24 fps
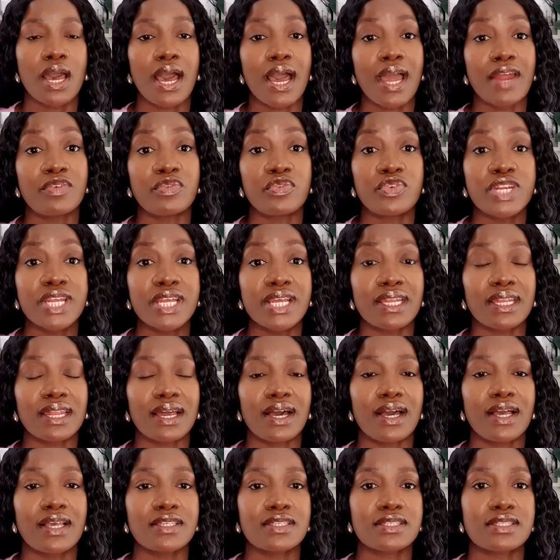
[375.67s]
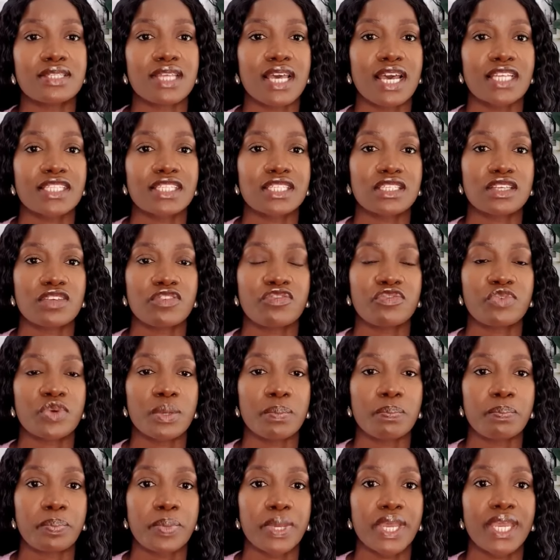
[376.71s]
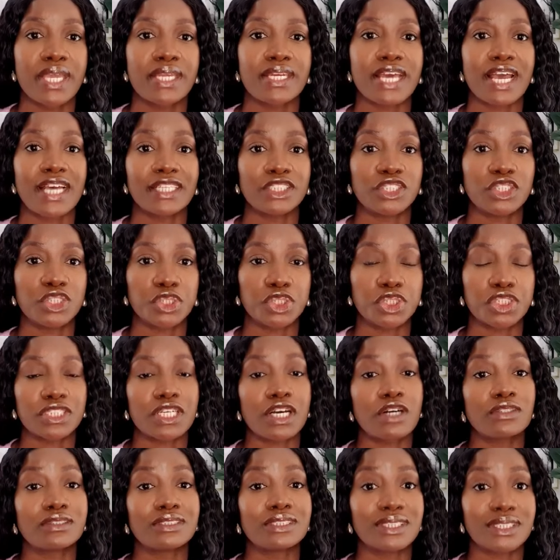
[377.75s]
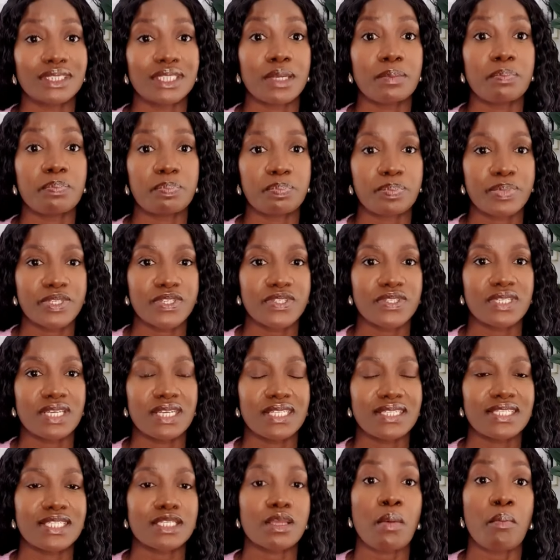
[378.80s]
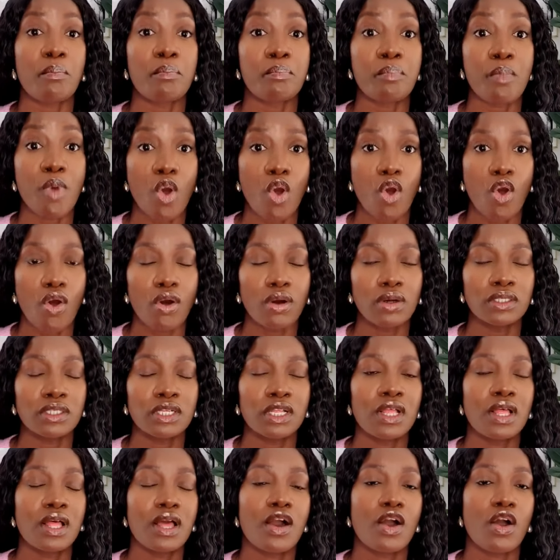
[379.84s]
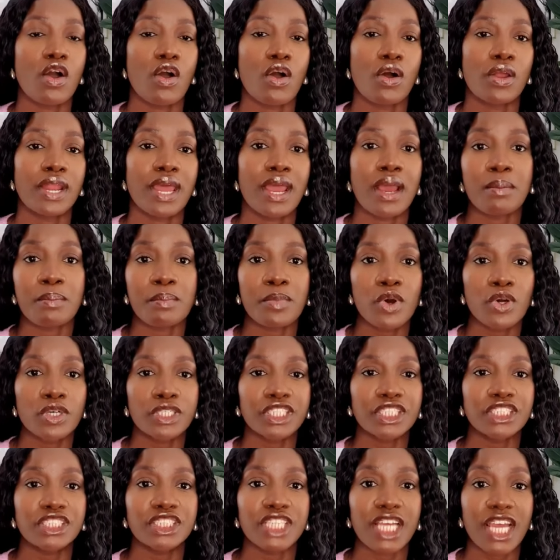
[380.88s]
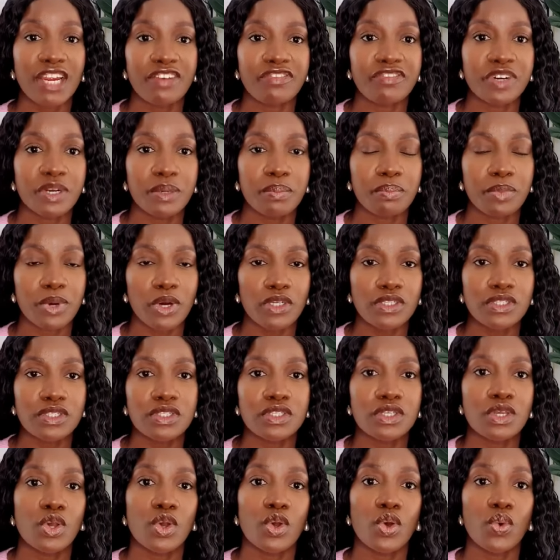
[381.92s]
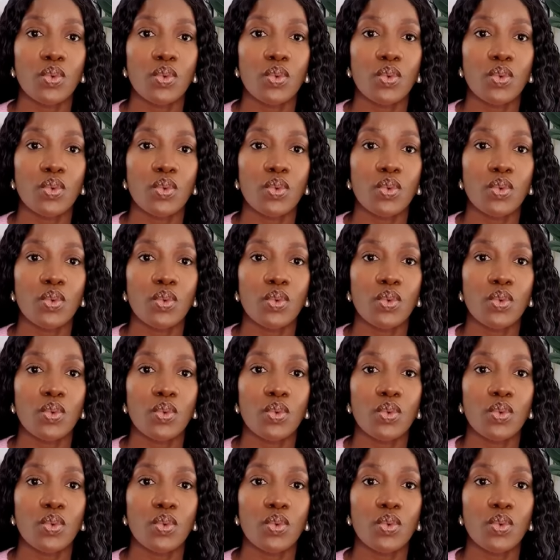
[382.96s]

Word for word: I realized that if we paid additional ten percent more on our mortgage every month,